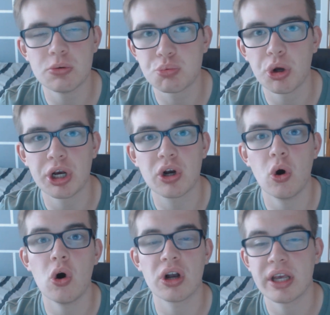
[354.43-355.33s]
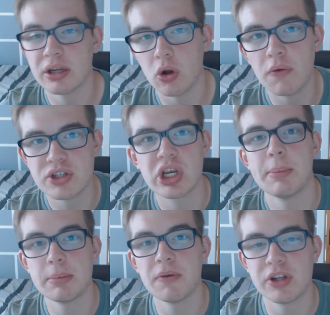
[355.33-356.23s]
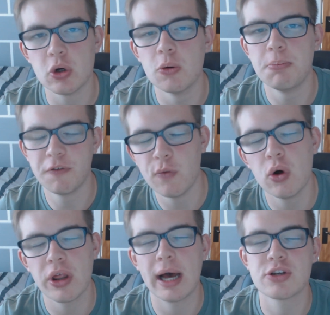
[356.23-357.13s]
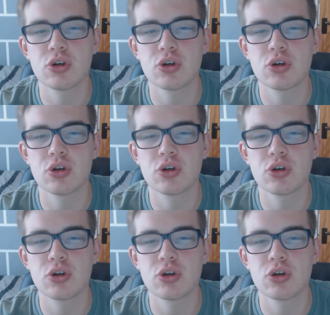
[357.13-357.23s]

It was 1 o'clock, and obviously I made my video before that.